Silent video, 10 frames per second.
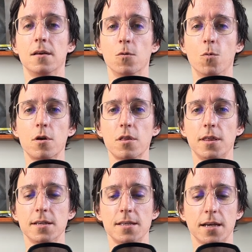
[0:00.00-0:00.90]
What are the
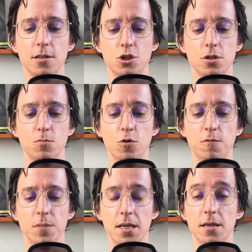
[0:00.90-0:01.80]
things that can just move
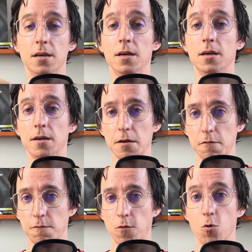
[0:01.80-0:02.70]
me
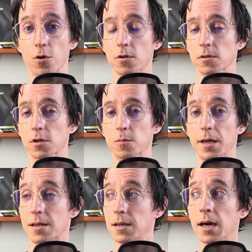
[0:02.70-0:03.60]
forward a little
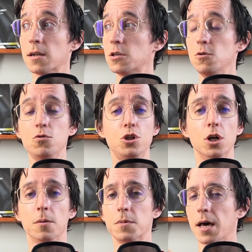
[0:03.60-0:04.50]
bit? Not a huge
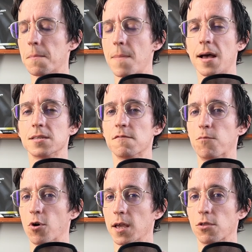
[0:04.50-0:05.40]
jump, not a massive
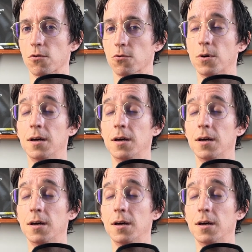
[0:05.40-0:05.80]
breakthrough.